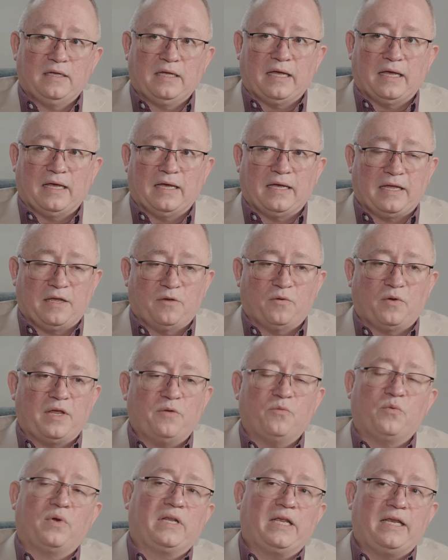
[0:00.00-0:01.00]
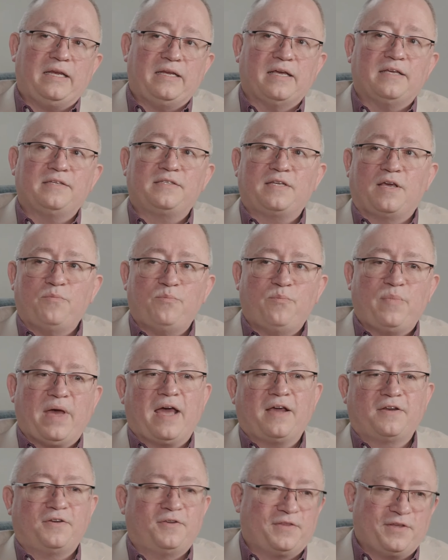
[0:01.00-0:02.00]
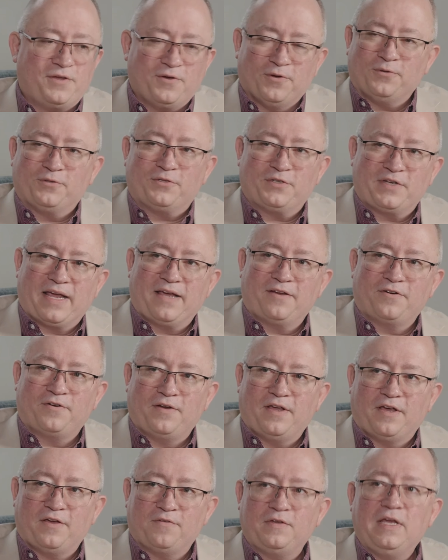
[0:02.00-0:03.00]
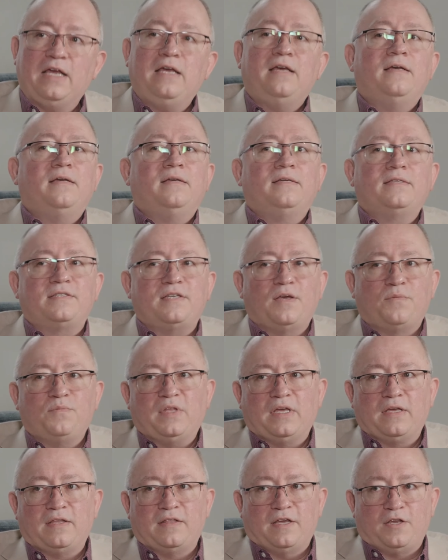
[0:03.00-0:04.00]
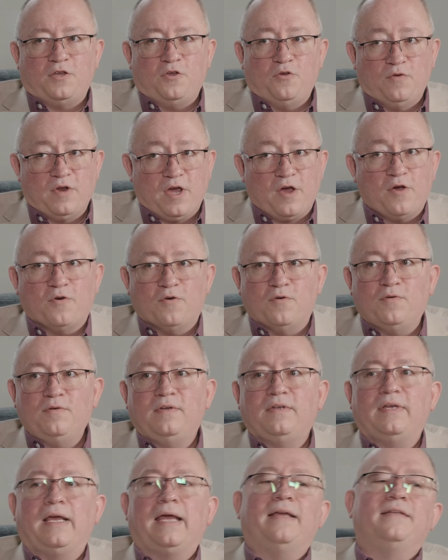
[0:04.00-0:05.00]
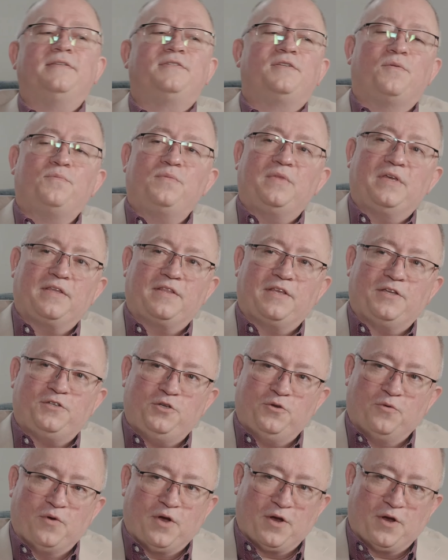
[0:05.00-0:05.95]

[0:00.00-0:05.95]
It really does come back to the old standard of something that you know and something that you